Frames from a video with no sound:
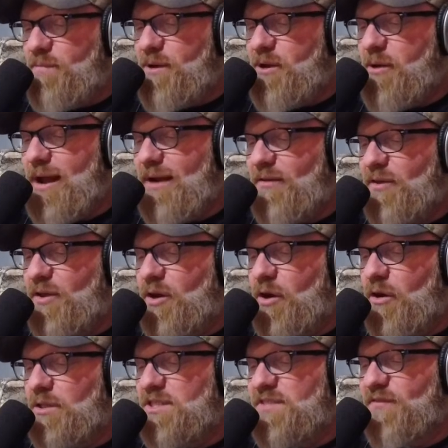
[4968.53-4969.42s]
peer out of the
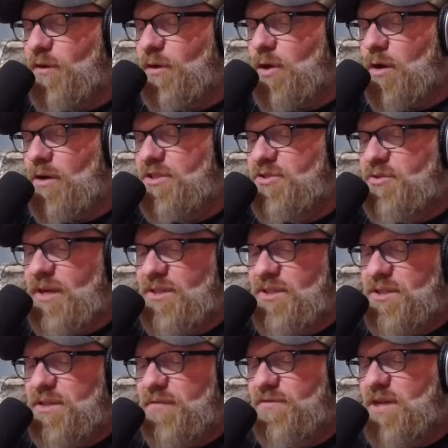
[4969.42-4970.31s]
curtains for long
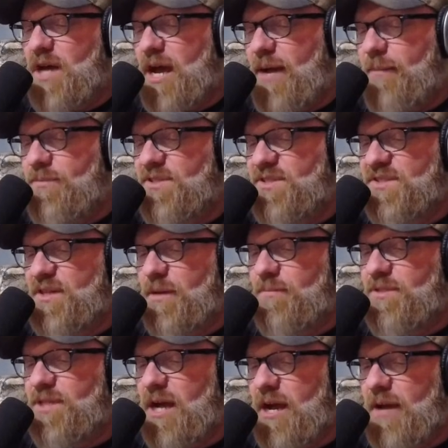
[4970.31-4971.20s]
stretches of time,
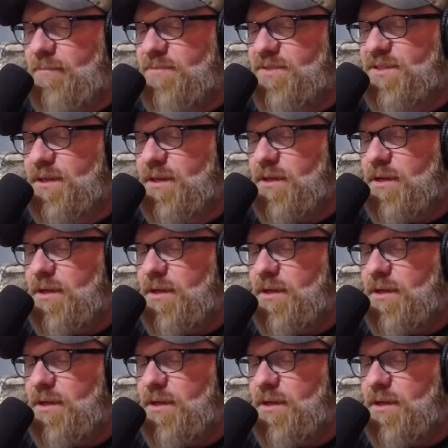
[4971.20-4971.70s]
sometimes